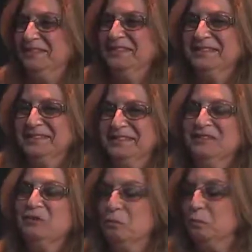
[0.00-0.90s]
for
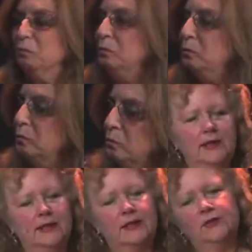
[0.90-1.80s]
fuel.
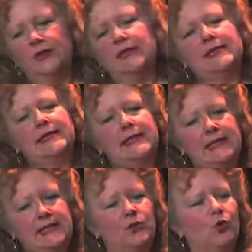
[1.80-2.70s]
And Clean
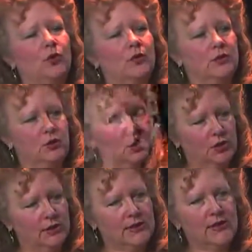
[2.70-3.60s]
Cities
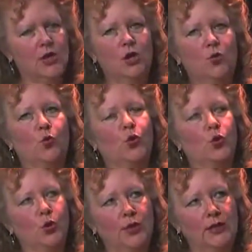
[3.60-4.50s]
coalitions were
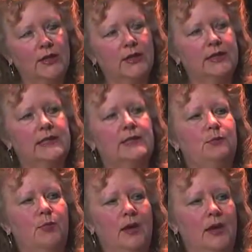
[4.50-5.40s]

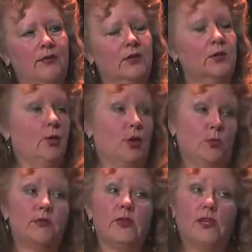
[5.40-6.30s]
organized by the
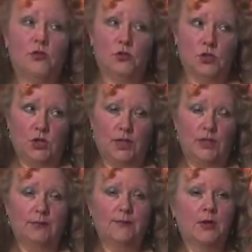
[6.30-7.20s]
Department of
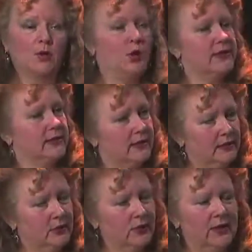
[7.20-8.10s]
Energy across the
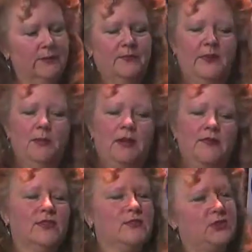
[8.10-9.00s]
country.
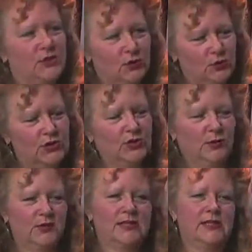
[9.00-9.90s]
About 15 years
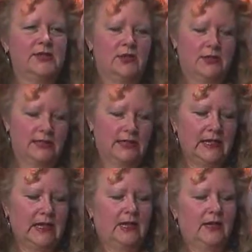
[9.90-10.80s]
ago they started.
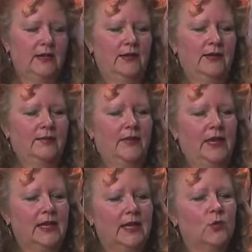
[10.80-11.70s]

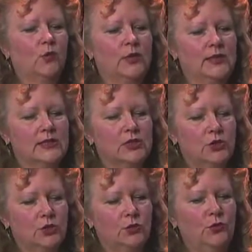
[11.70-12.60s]
And it was
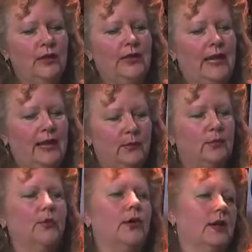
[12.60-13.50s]
to
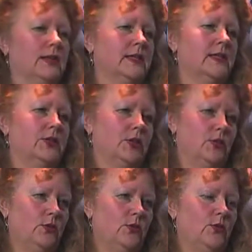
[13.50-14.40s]
enable us
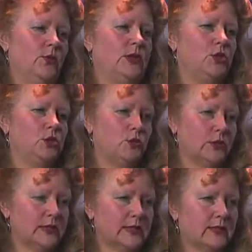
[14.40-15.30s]
to
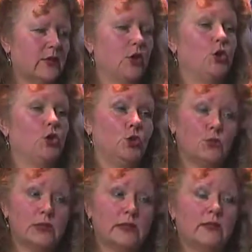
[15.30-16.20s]
reduce our
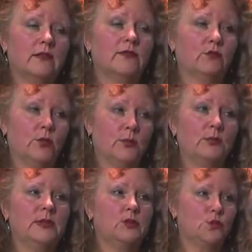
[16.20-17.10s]
use of foreign
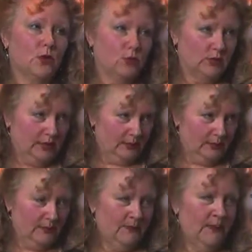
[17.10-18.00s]

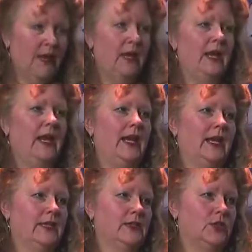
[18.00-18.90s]
petroleum
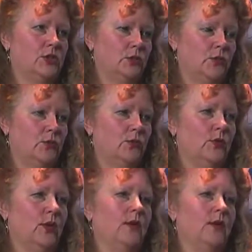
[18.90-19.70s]
and to